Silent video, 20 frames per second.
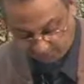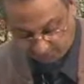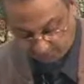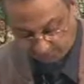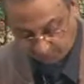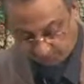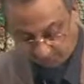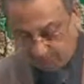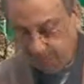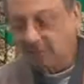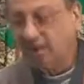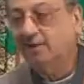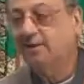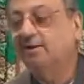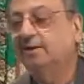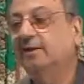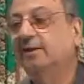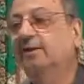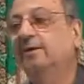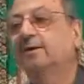
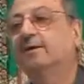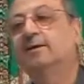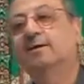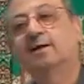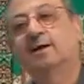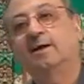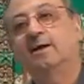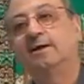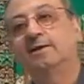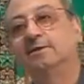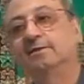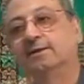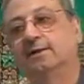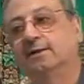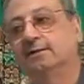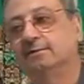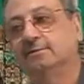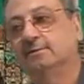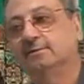yusalli qa'idan.